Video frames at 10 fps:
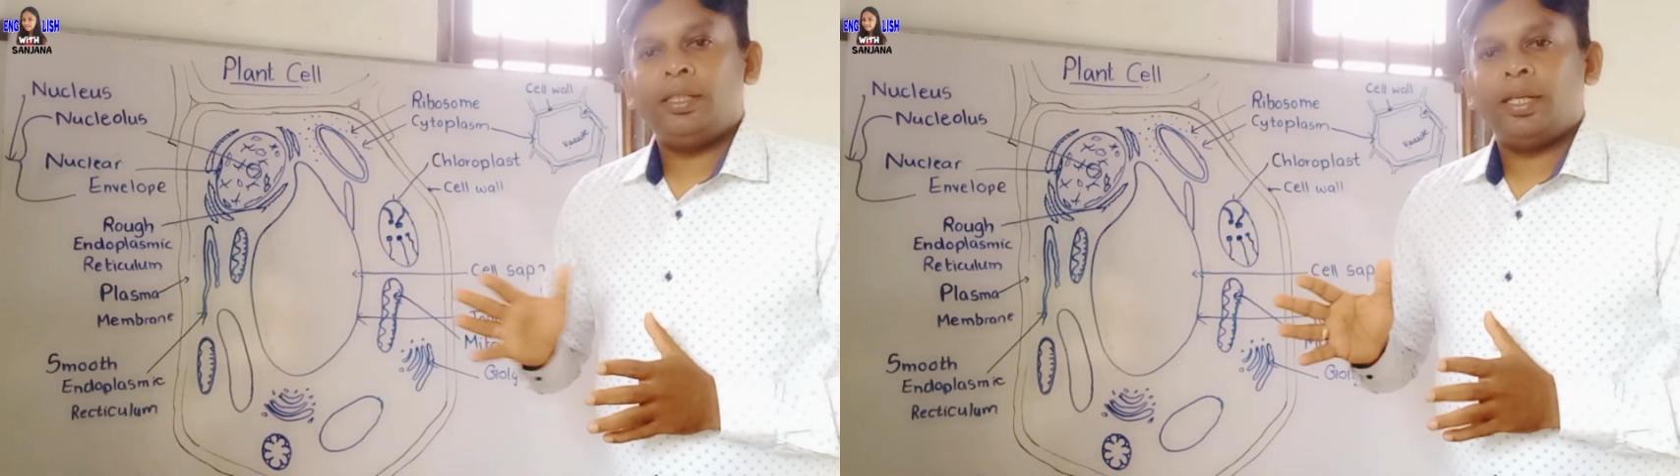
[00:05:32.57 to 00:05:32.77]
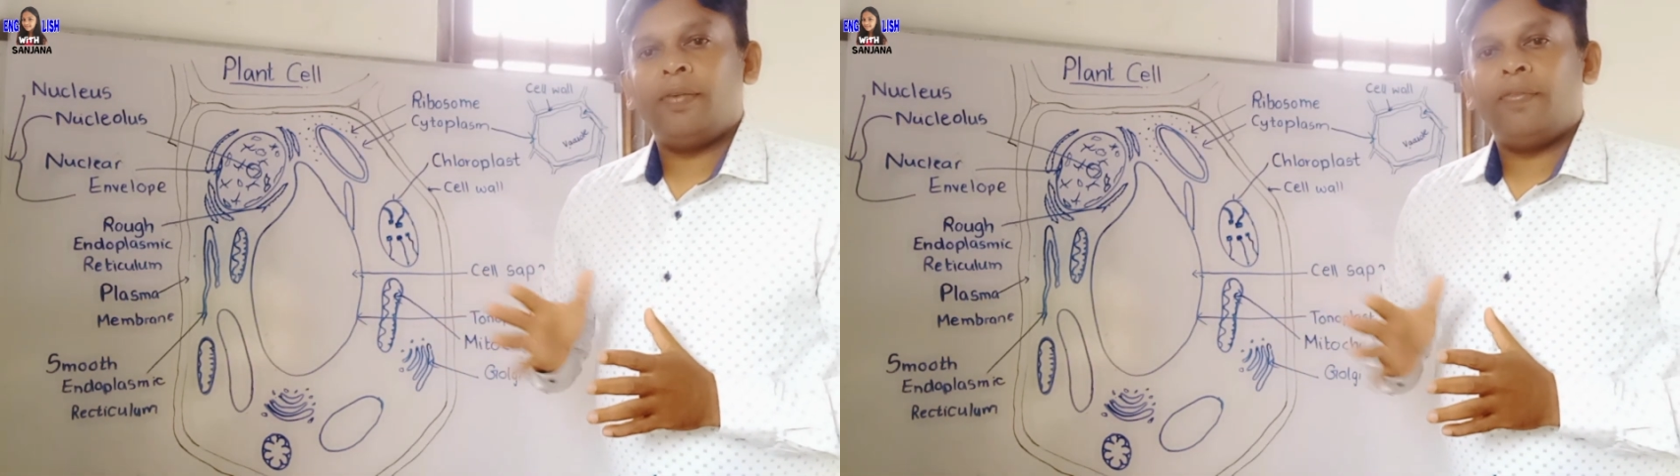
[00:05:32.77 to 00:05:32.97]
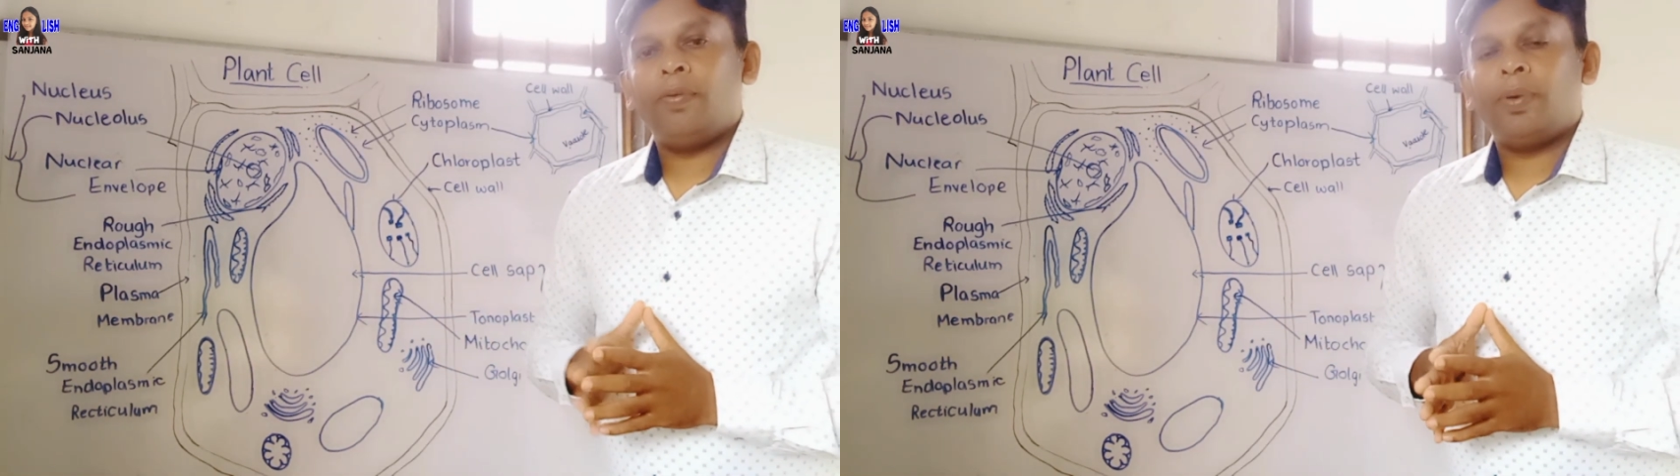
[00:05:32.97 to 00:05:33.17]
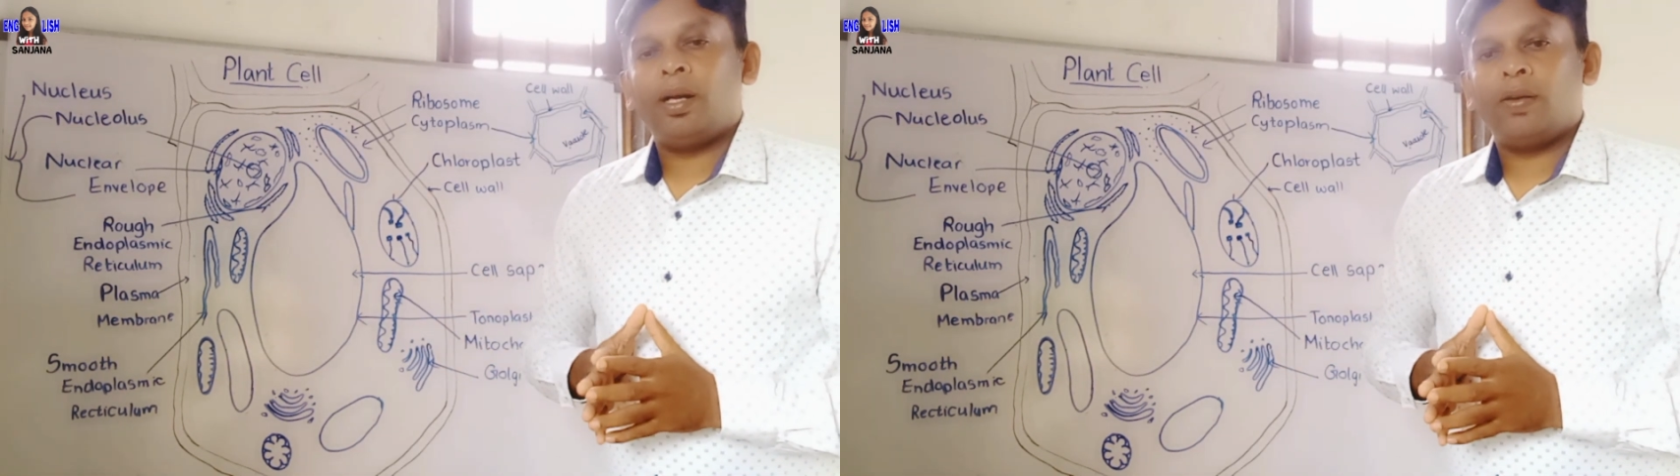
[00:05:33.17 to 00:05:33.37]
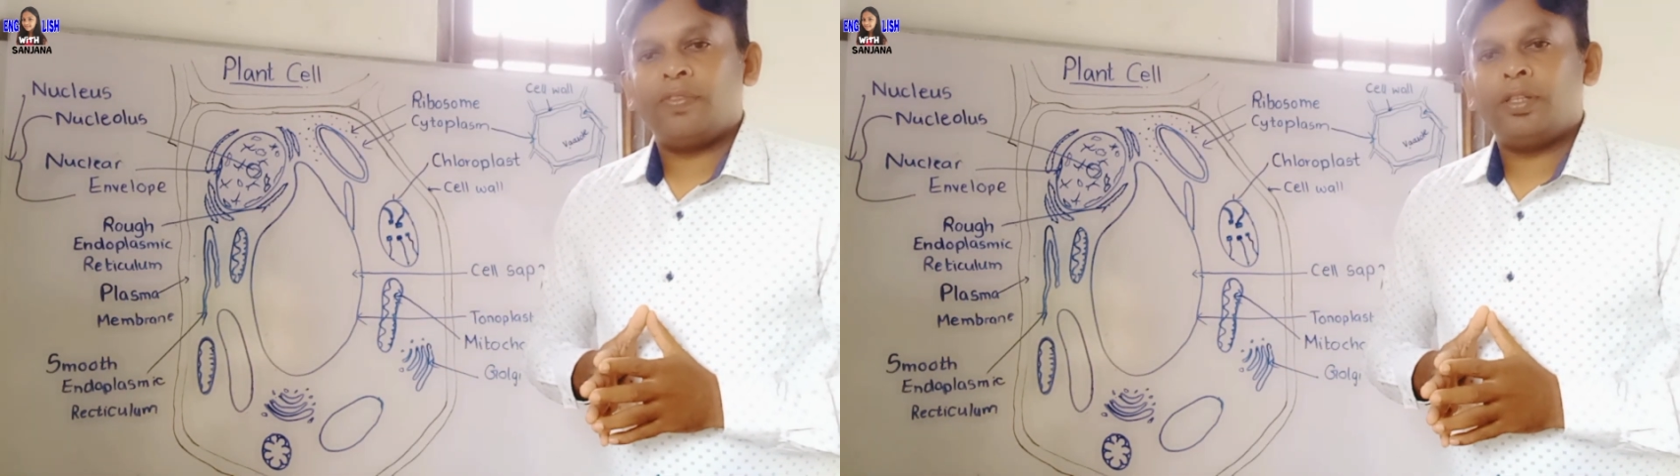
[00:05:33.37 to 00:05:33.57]
each and every
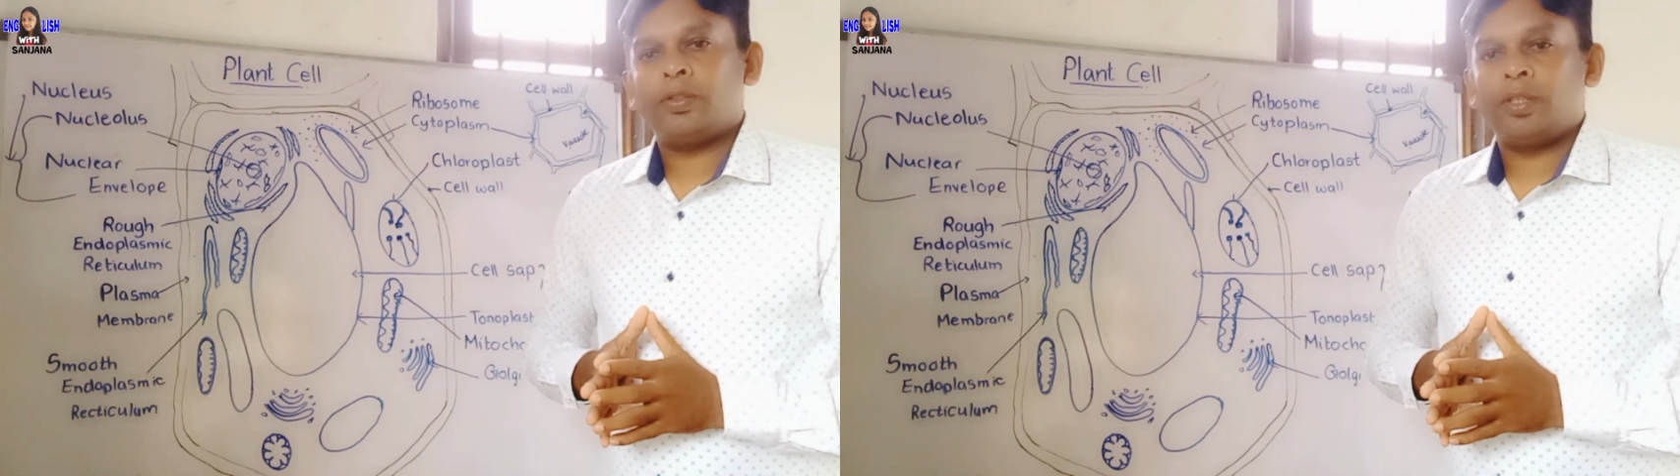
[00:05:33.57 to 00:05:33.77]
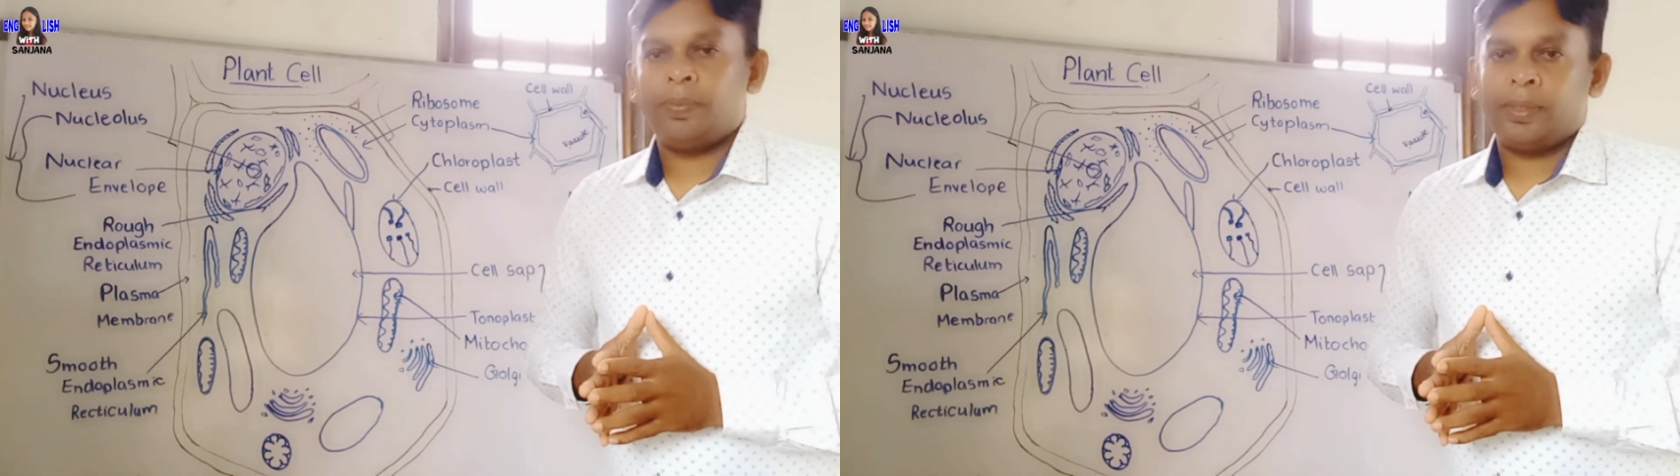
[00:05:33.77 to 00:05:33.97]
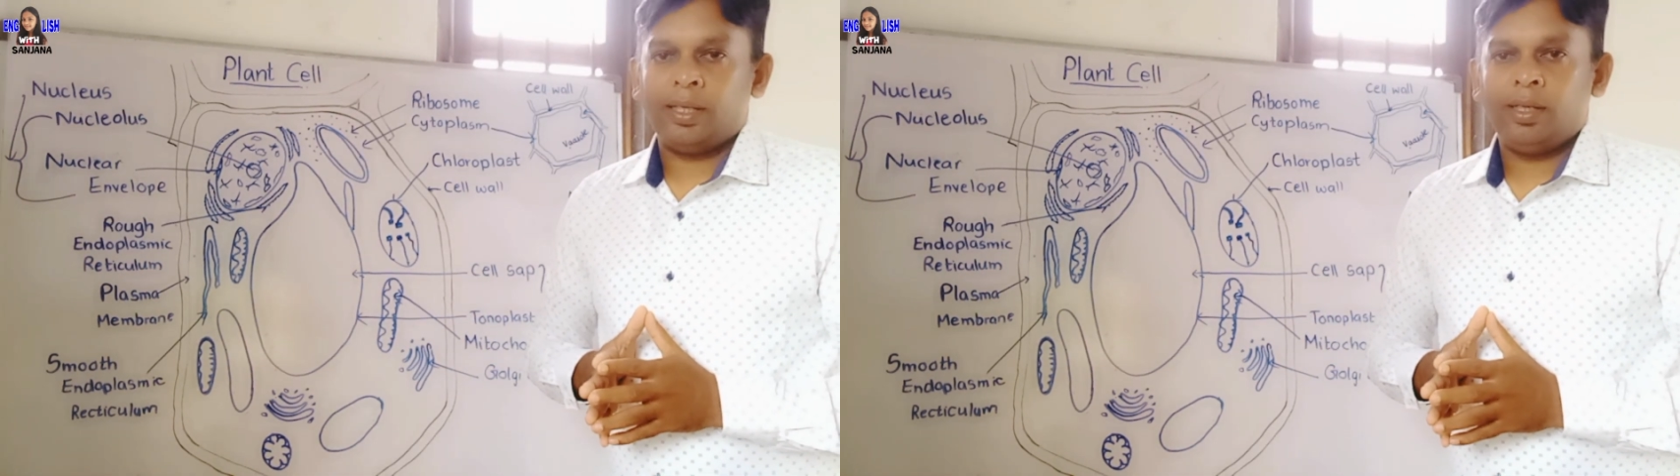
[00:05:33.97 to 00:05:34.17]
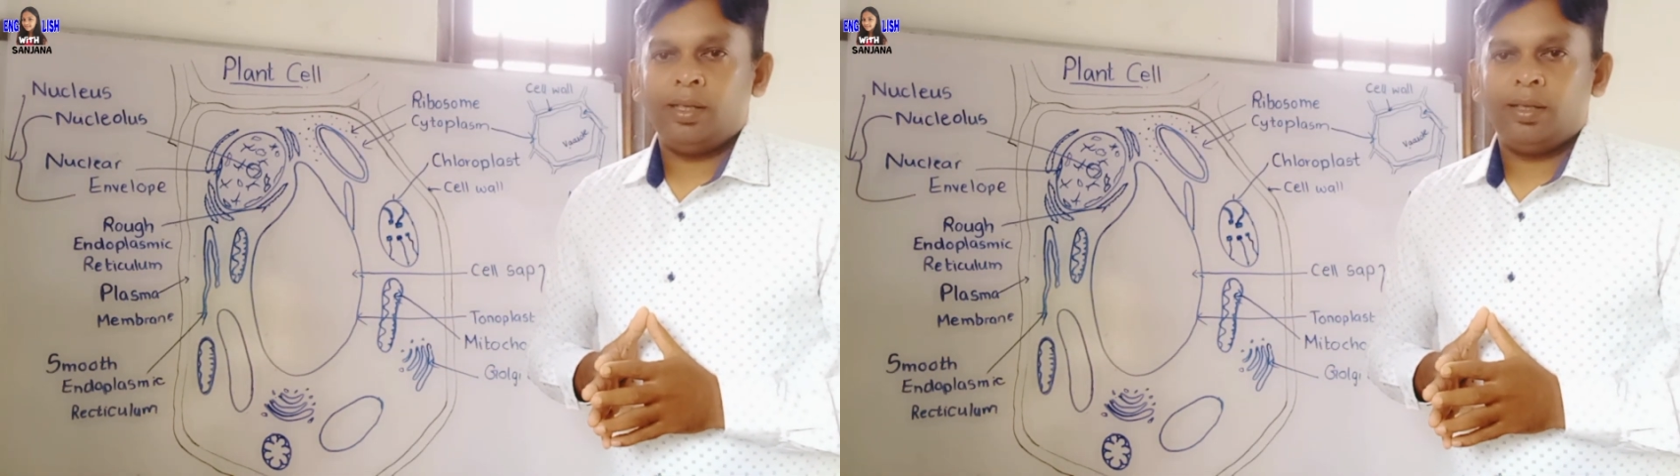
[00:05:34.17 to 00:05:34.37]
part of this typical